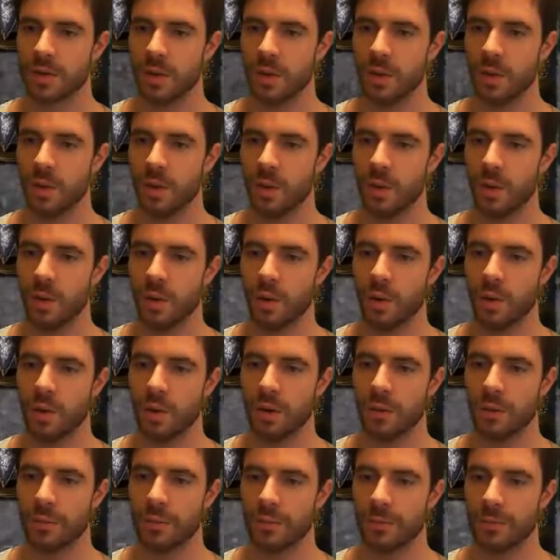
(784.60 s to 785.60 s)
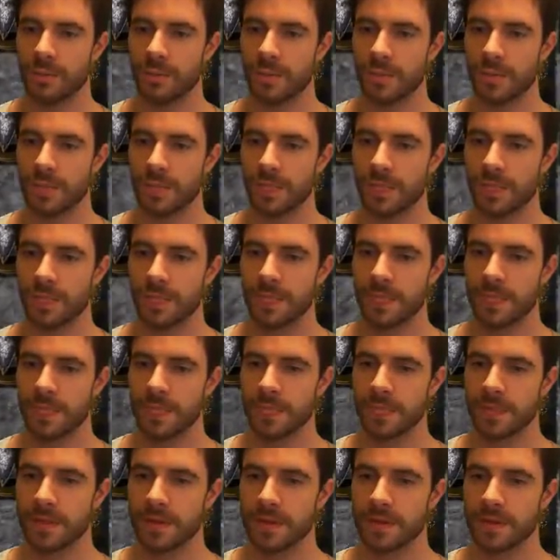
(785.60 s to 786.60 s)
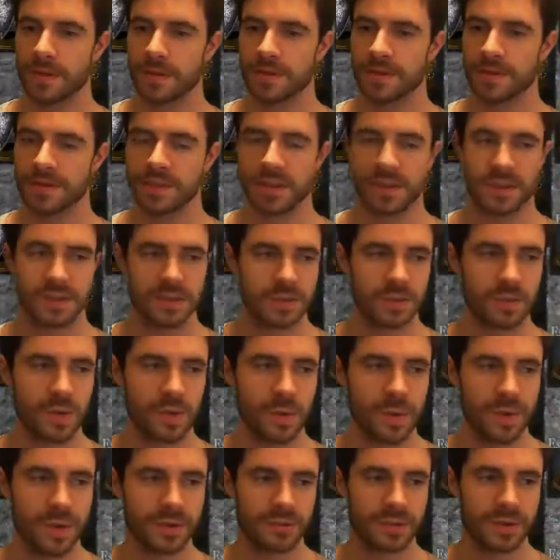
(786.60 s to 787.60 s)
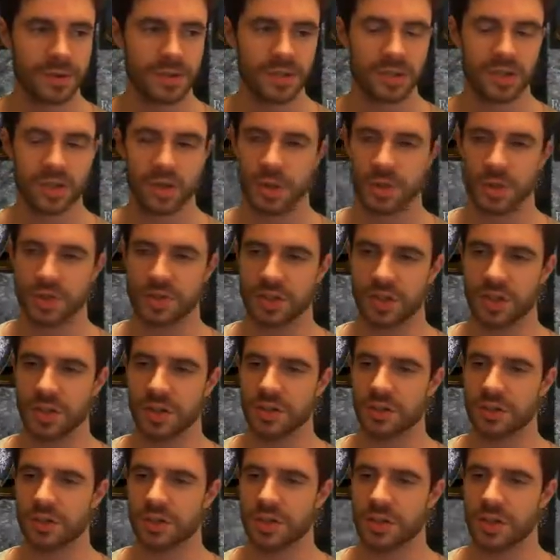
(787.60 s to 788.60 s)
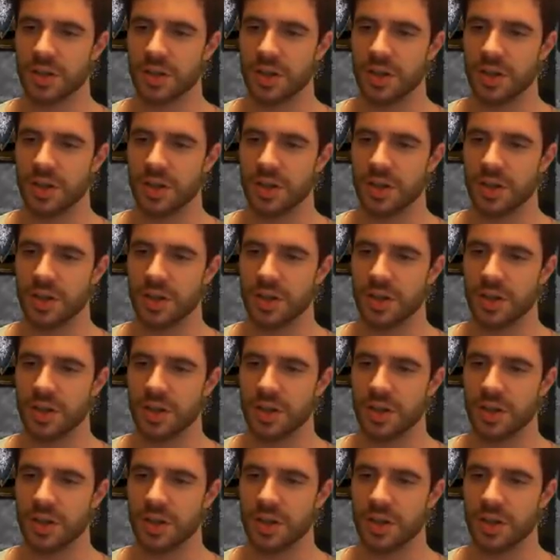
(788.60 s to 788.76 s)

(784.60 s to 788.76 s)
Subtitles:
Or, see, this is where we have to make a choice, guys.